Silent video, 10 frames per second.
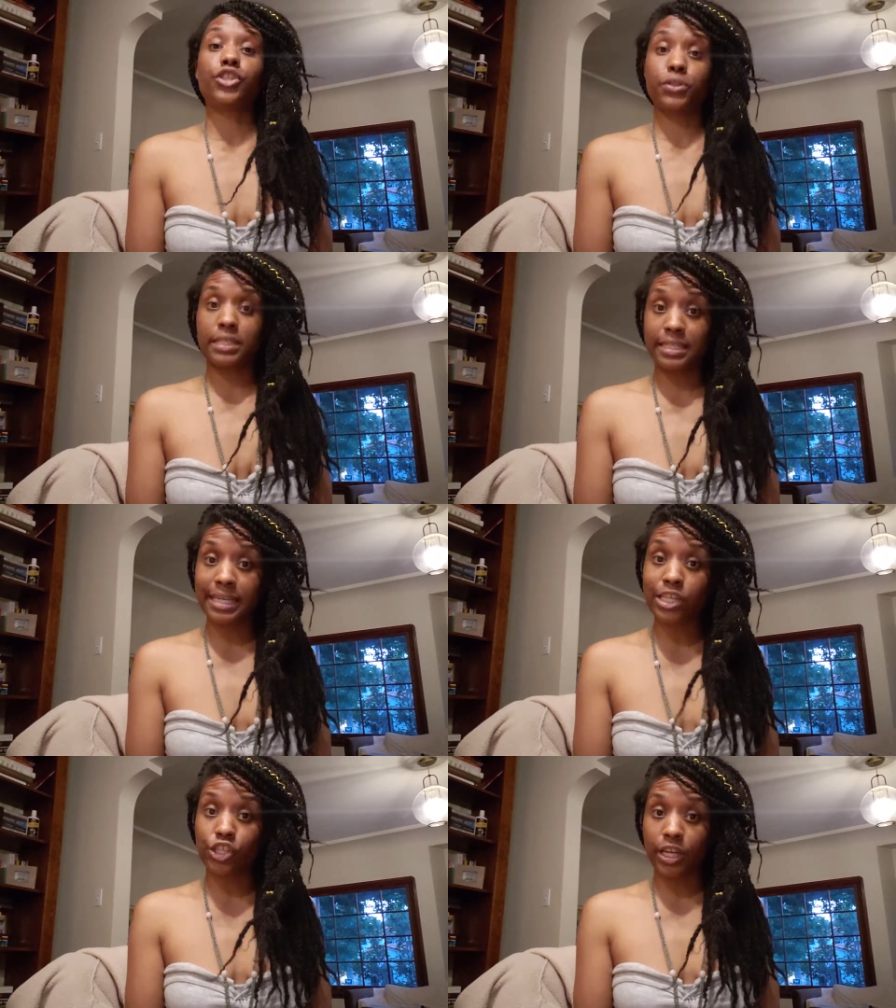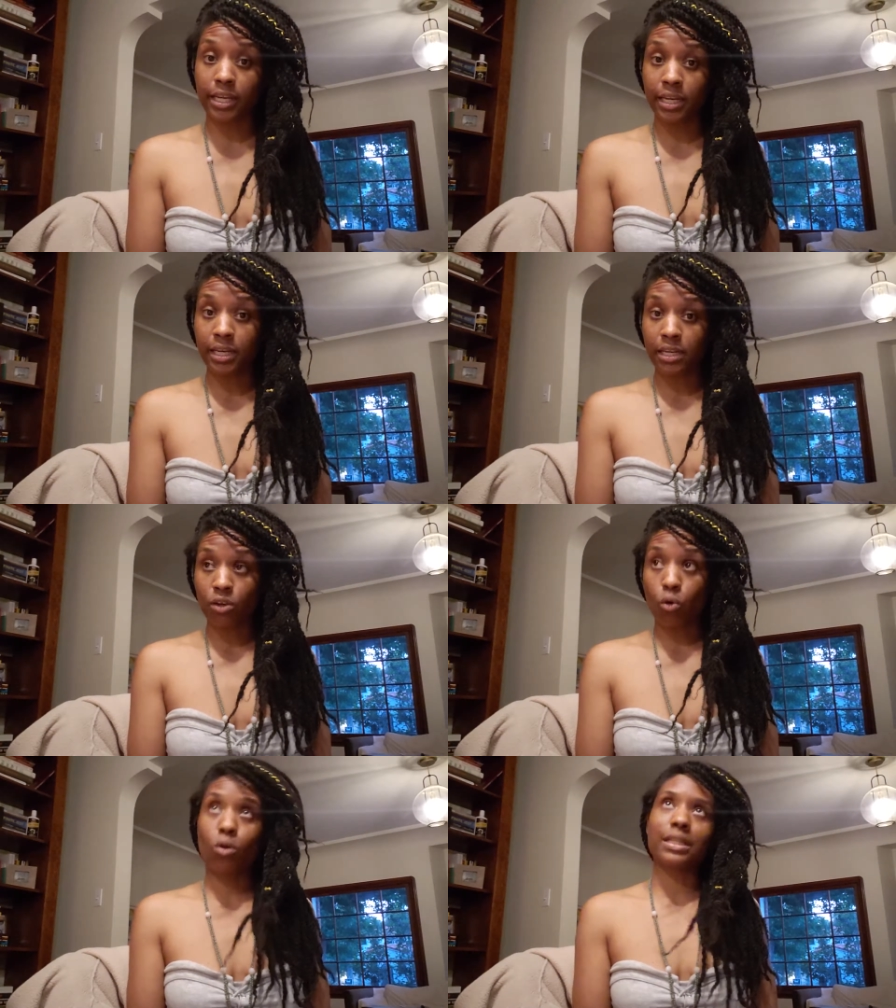jurisdiction,
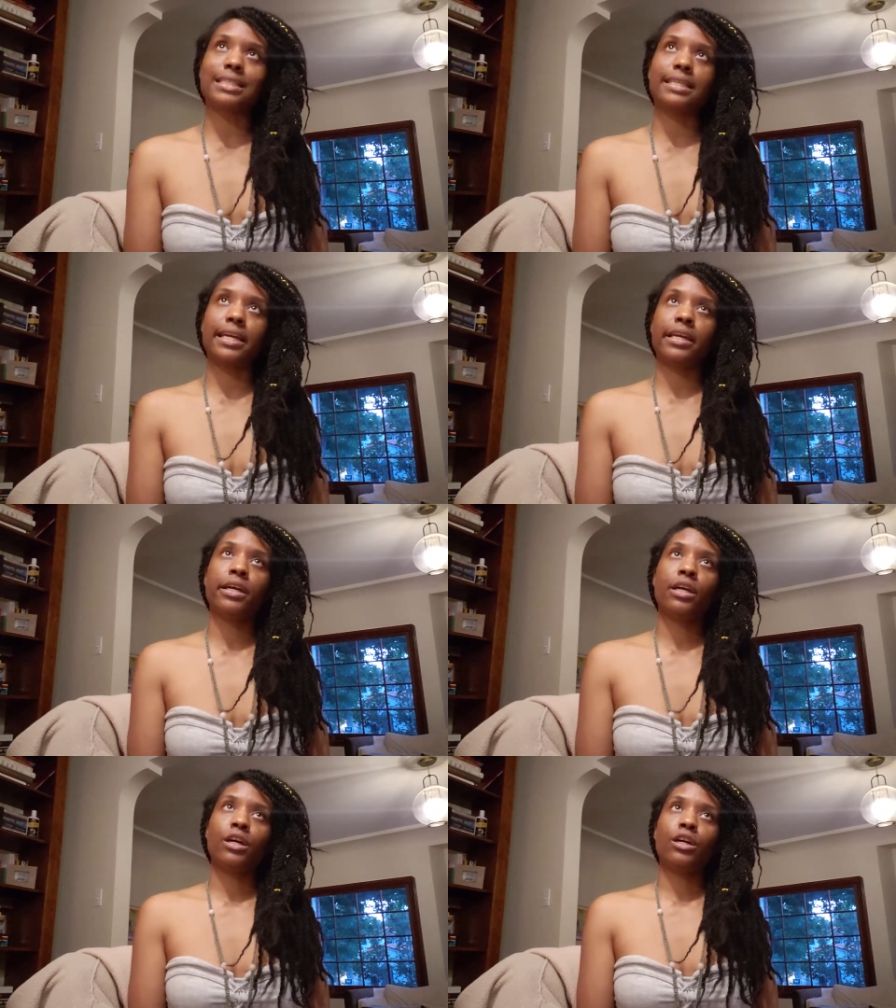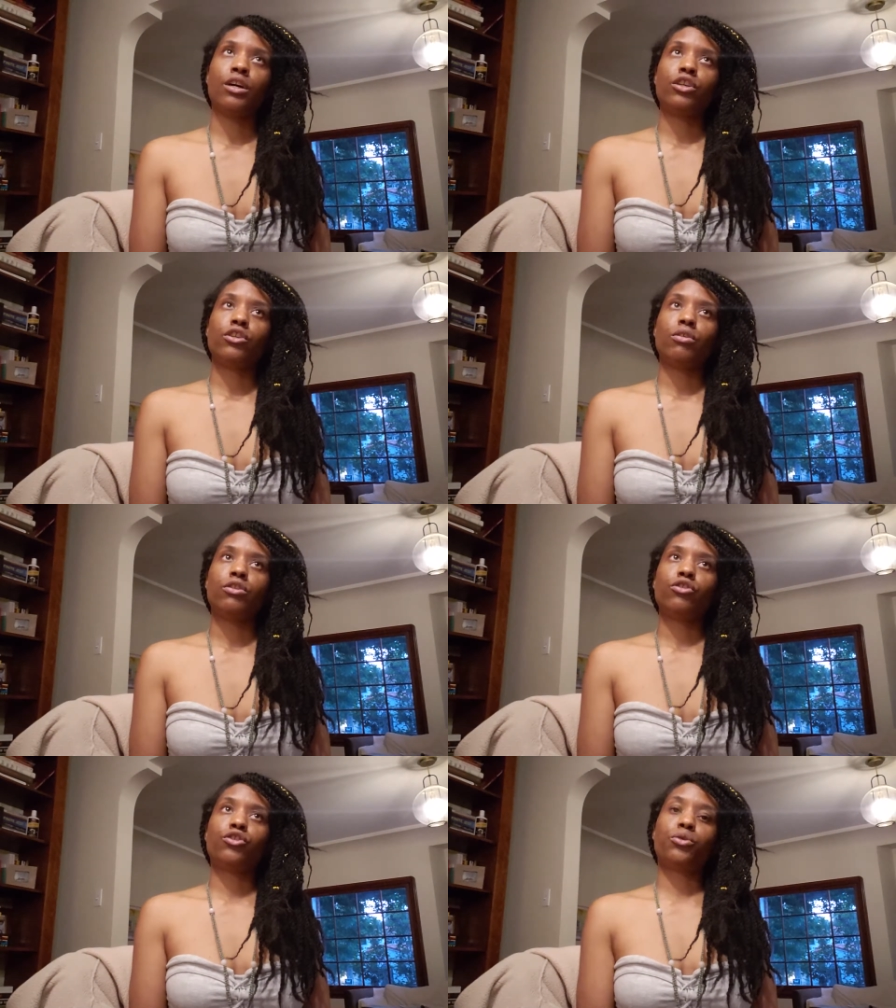or let's say
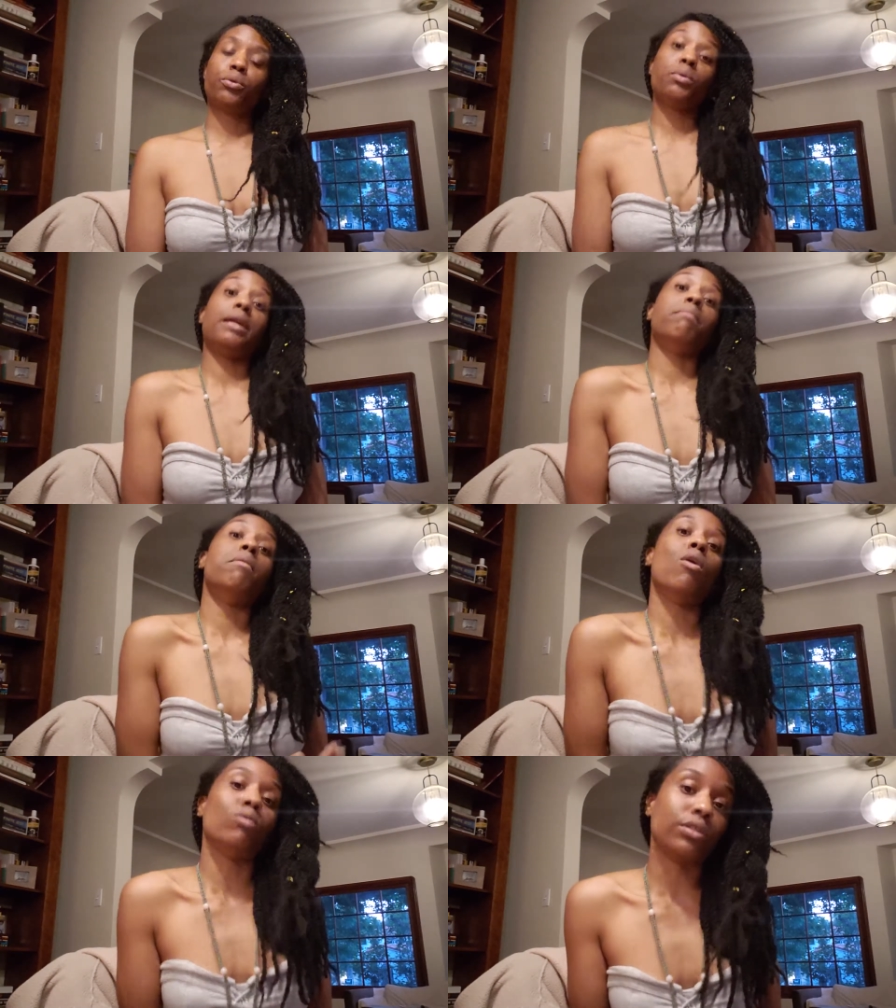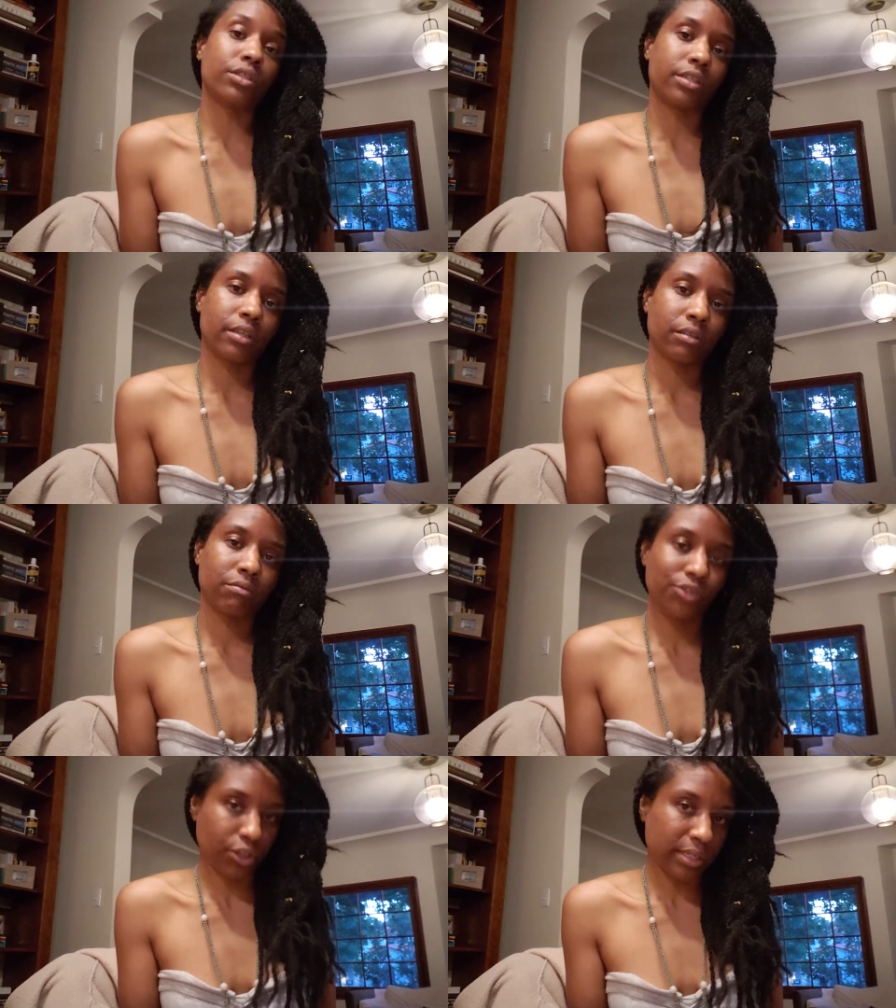true and most
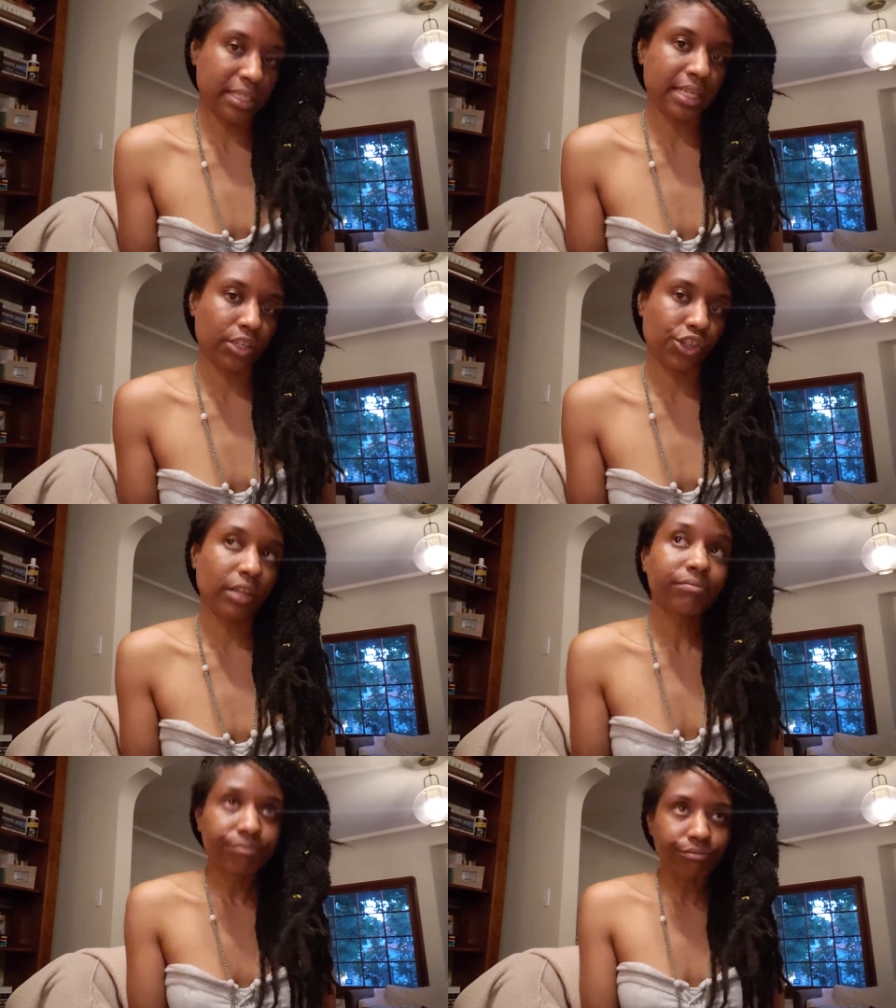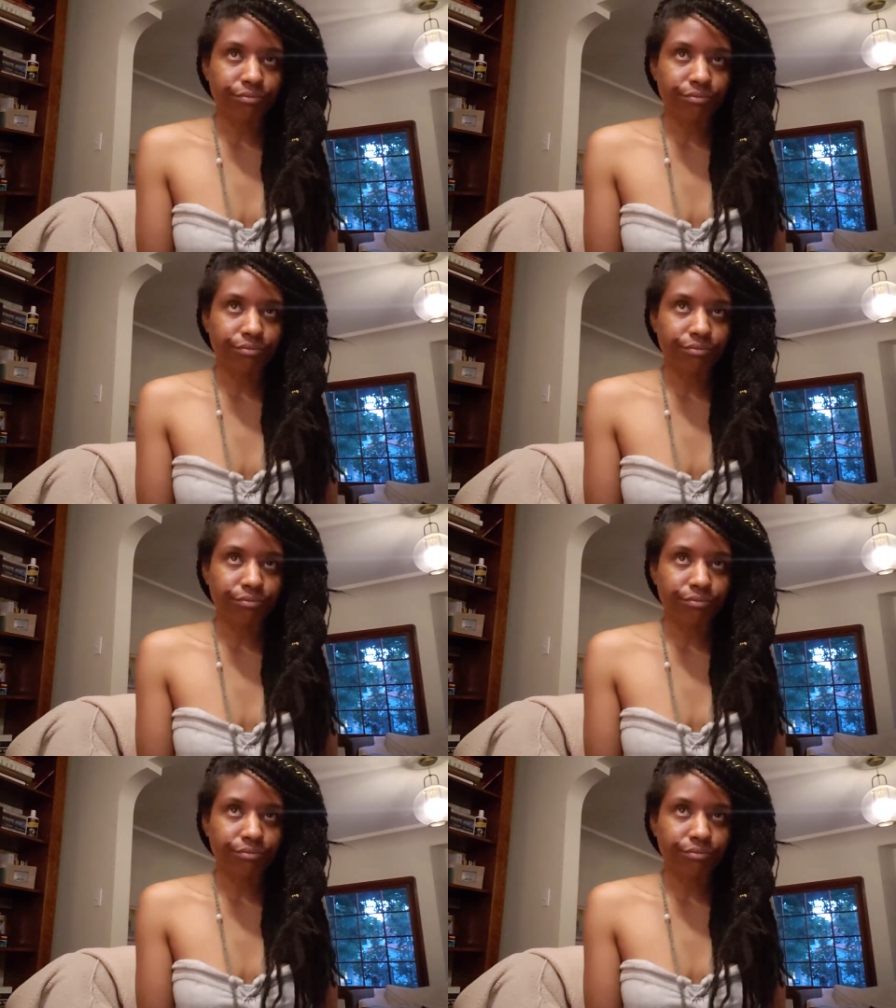jurisdiction,